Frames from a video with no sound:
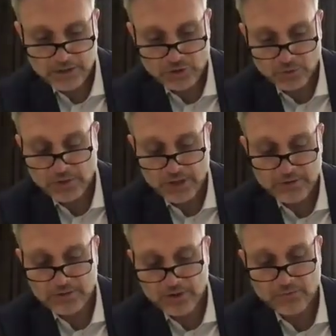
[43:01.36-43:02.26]
so
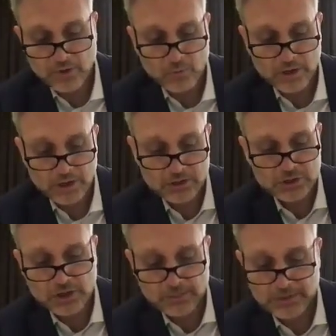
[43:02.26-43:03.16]
therefore I want to
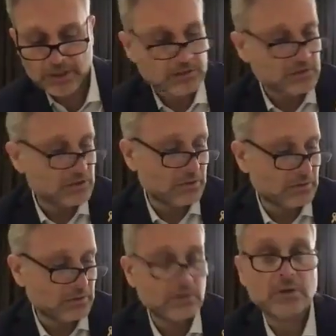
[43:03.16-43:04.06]
jump
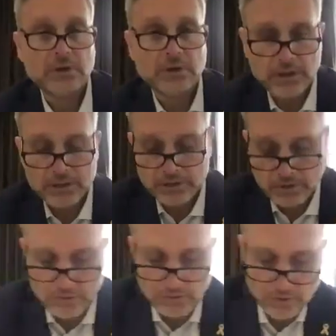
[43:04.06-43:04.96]
into
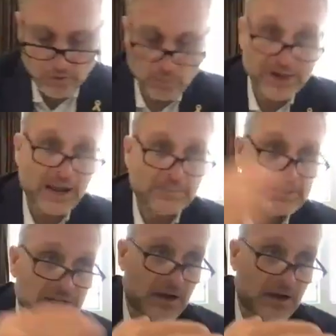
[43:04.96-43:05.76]
what happens